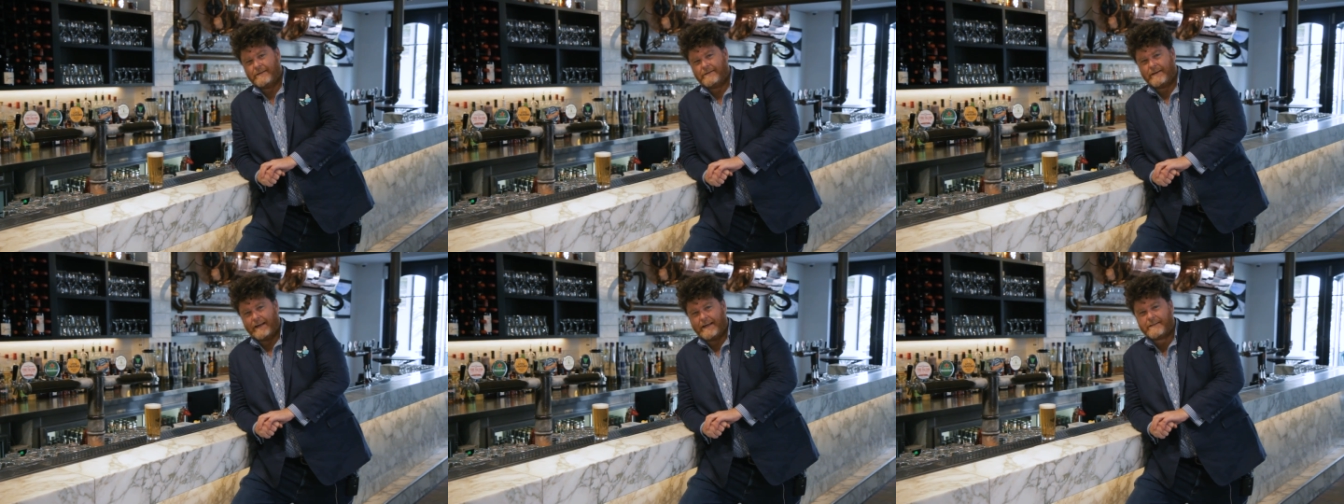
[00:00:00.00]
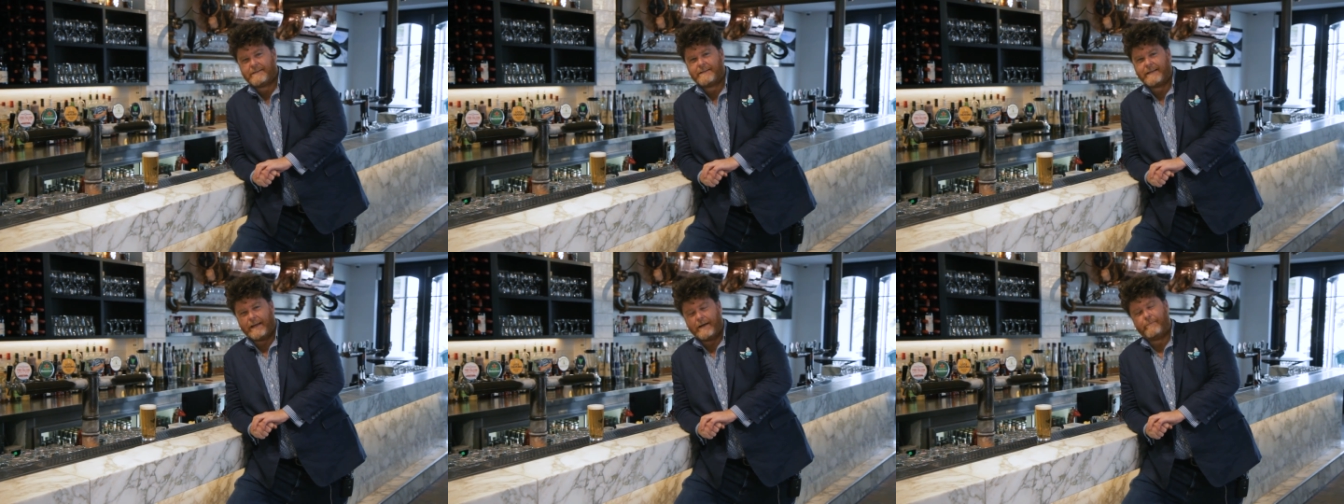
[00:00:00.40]
So let's
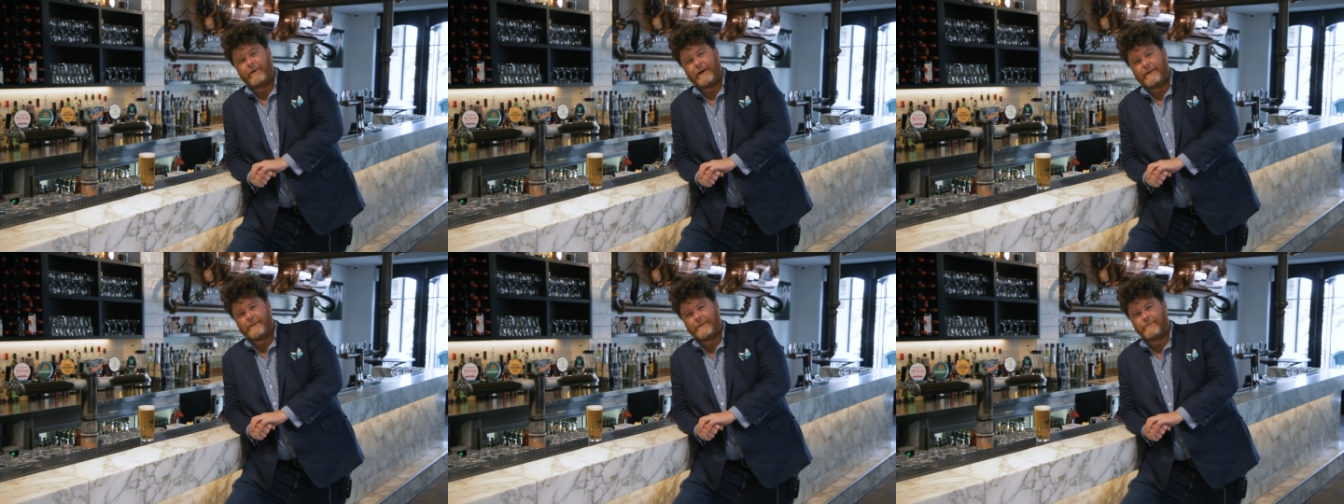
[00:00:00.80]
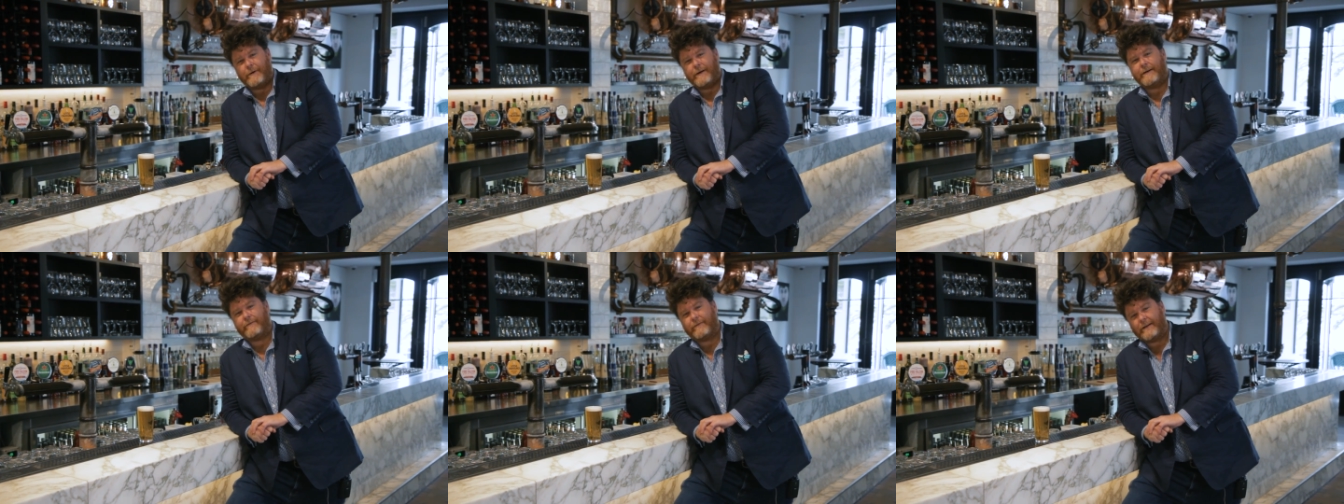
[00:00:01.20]
celebrate this
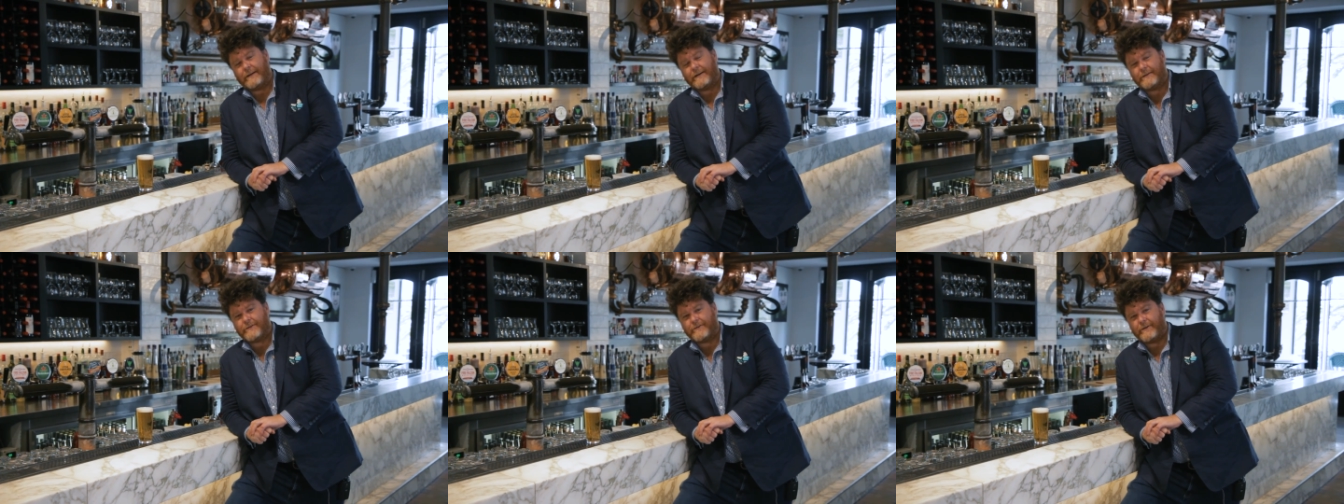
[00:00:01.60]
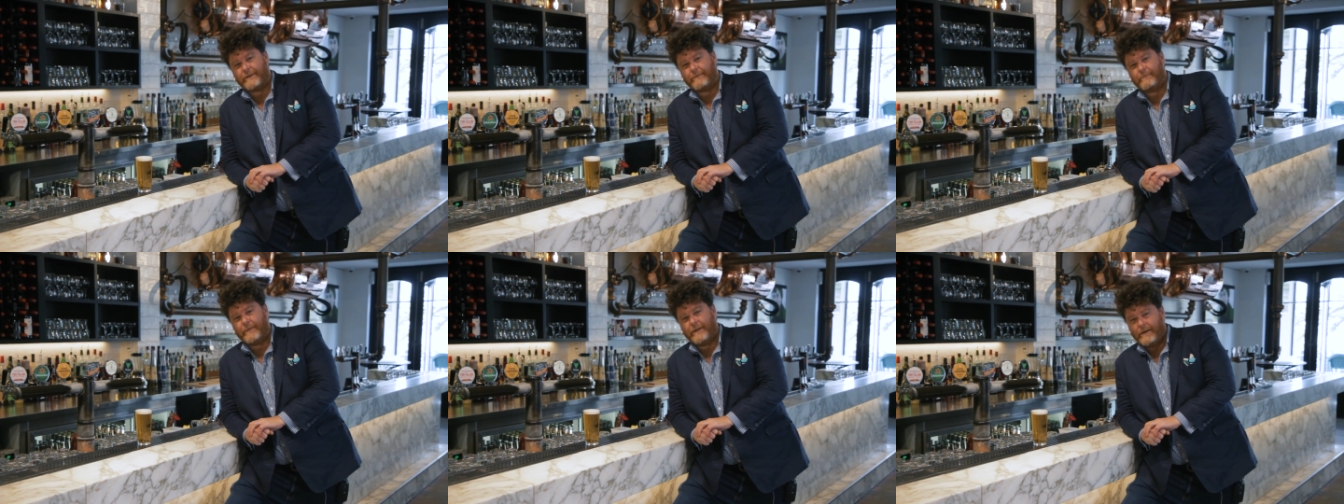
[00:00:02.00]
wonderful industry.